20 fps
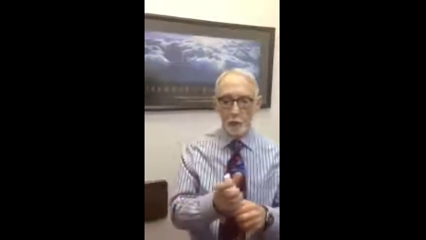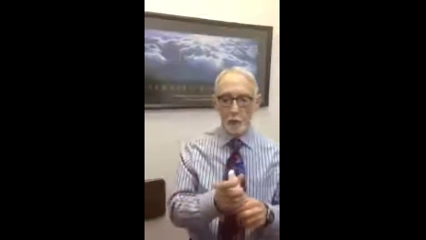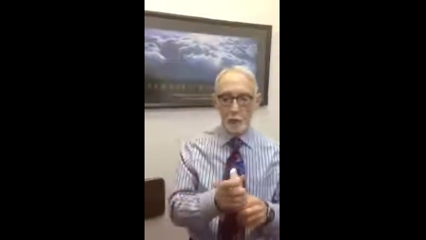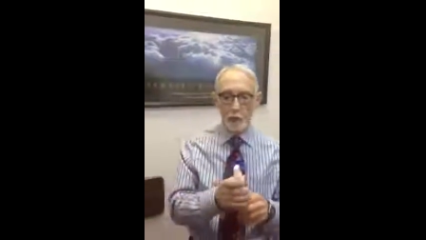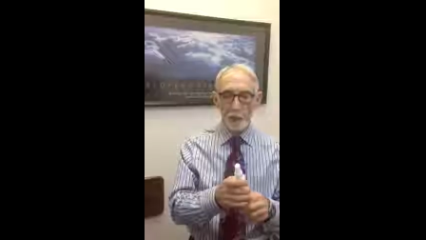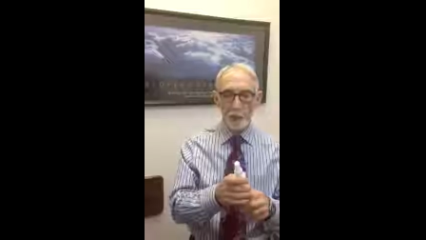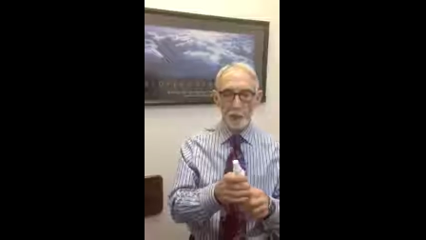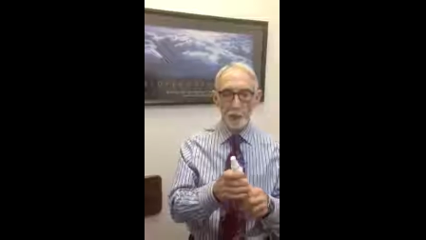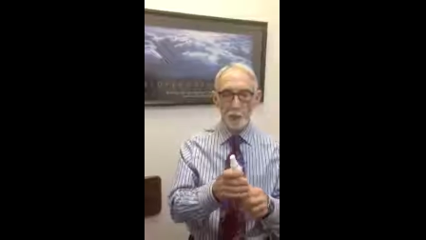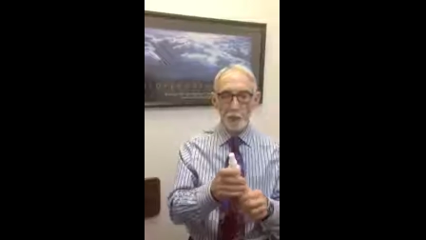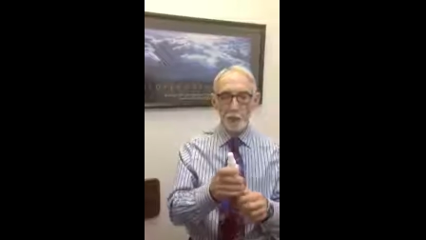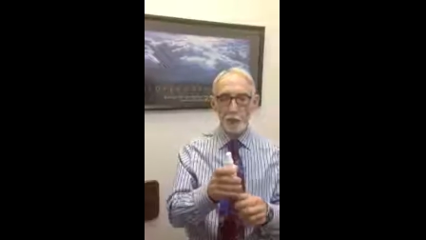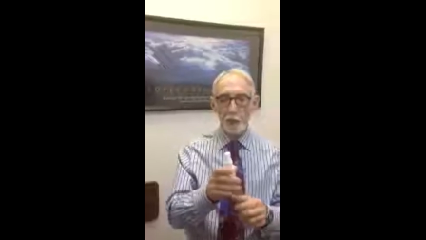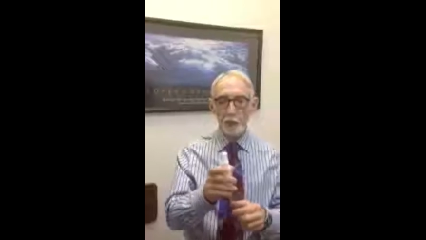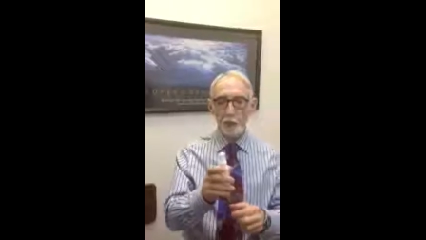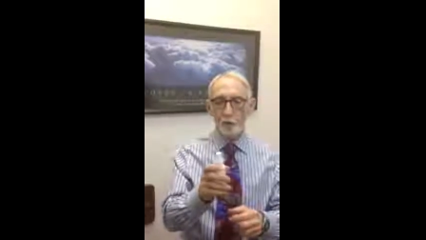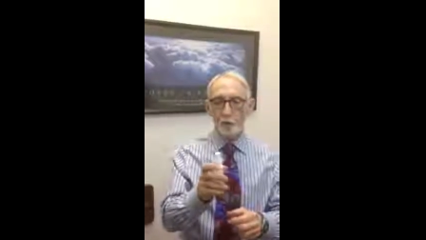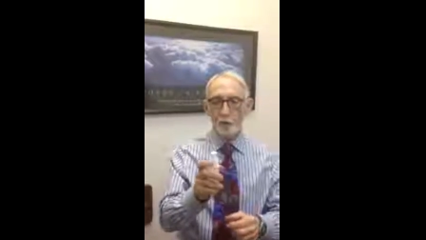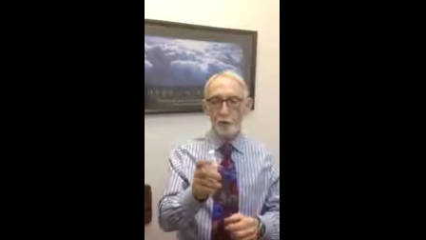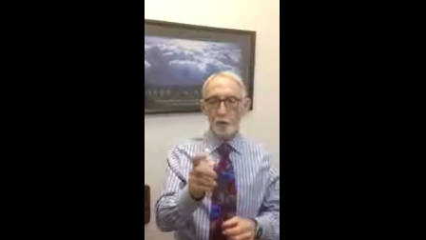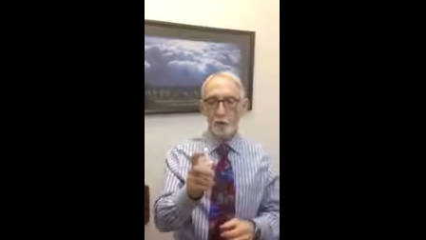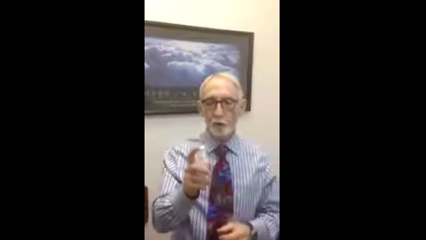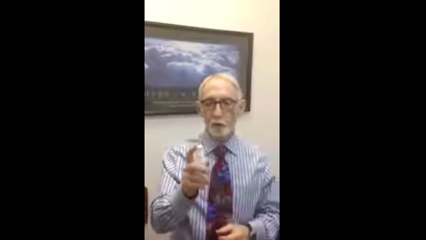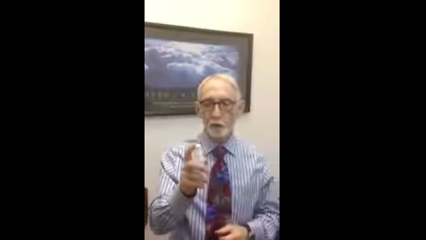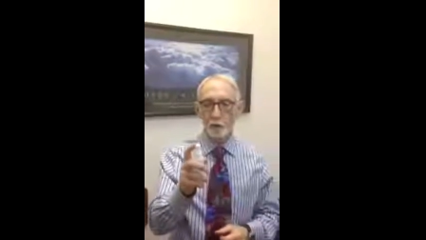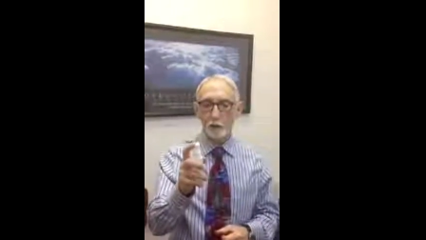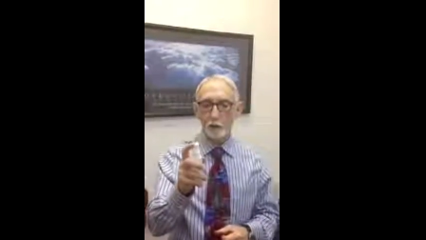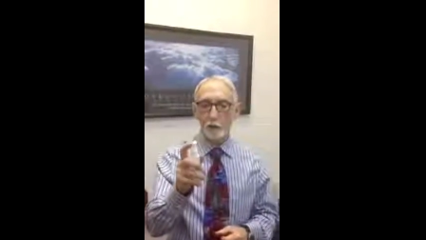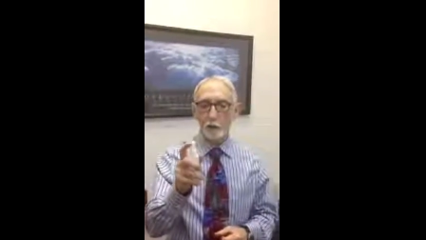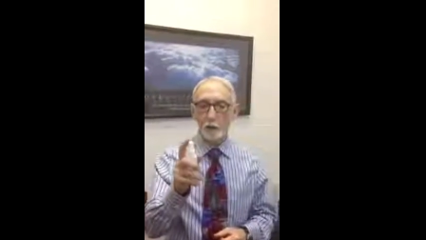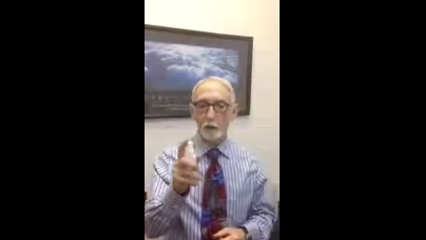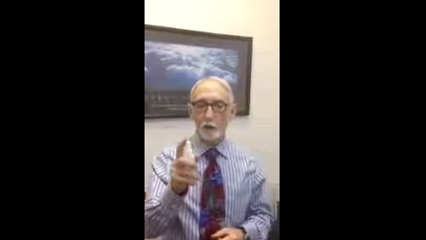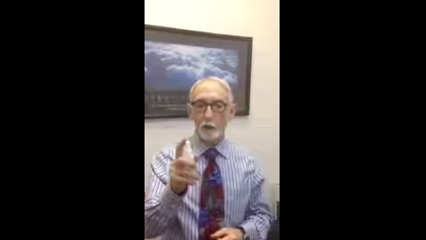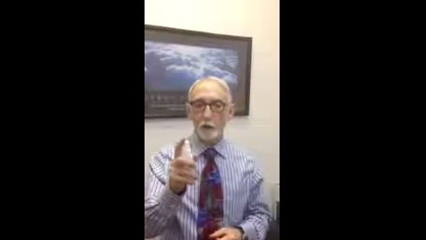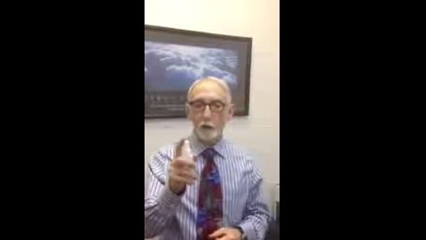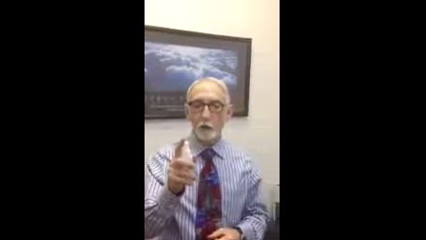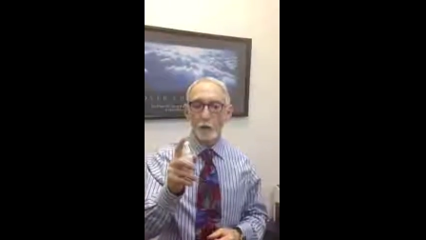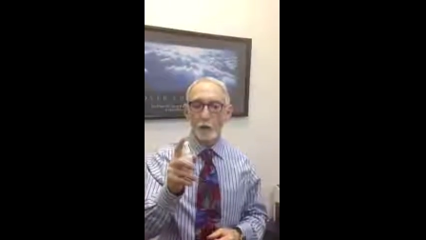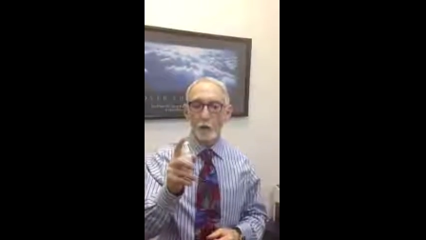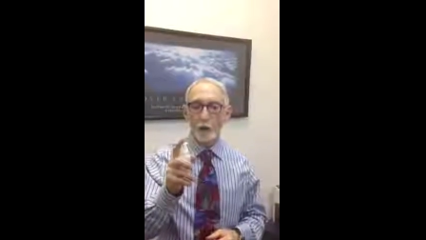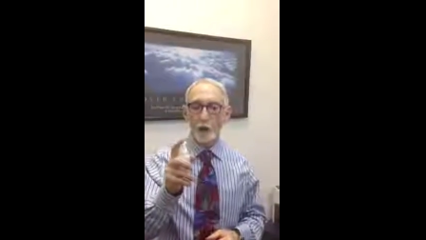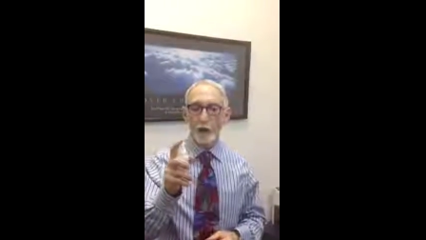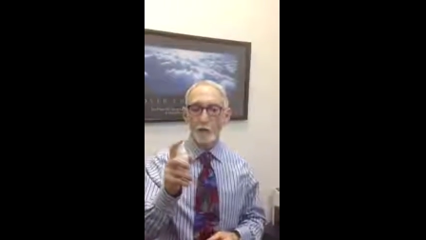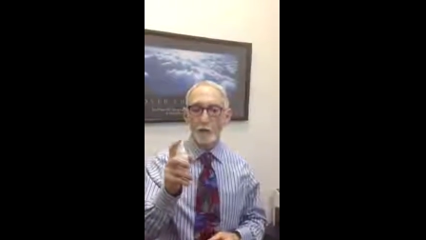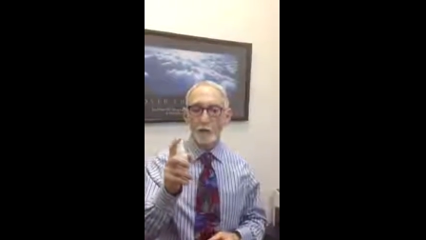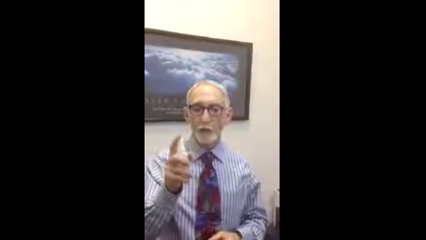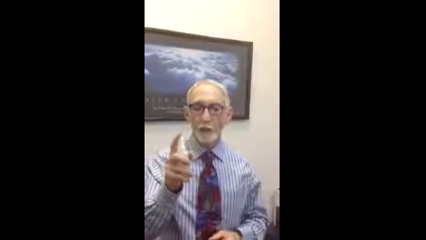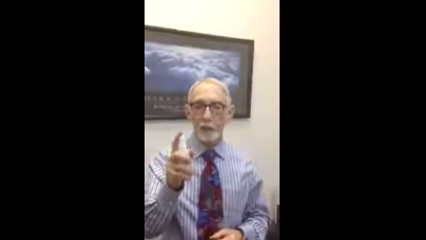Now here's the way you do this. You have